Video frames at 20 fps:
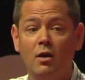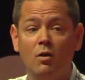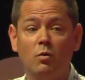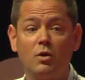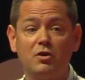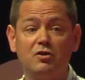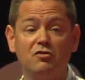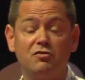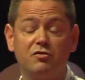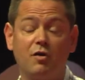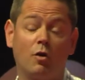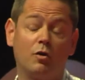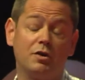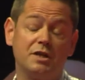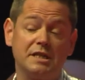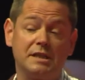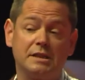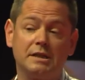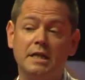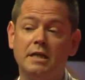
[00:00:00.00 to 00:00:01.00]
what you've
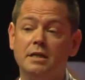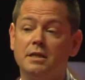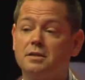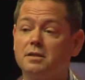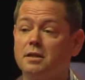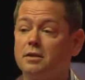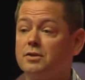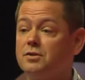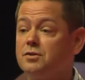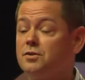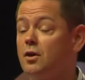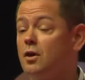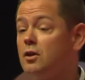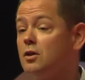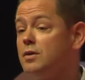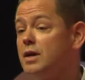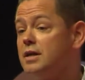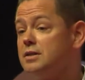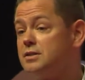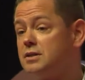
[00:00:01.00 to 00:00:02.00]
already seen is that
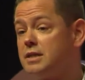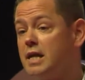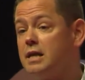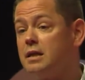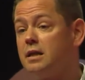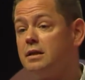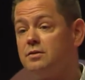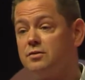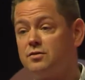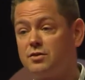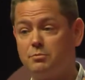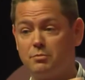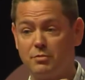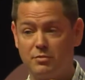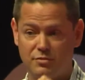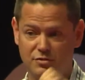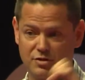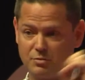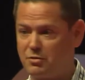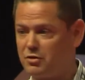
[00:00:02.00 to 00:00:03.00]
Gonçalo has taken
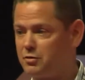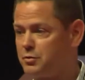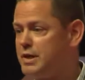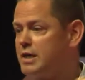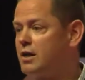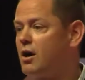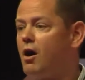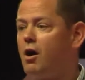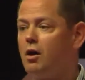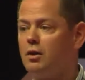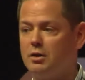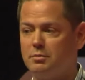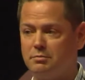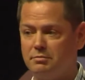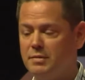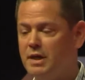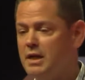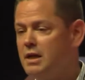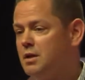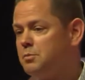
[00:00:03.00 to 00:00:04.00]
some
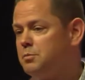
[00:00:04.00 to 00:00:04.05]
three-column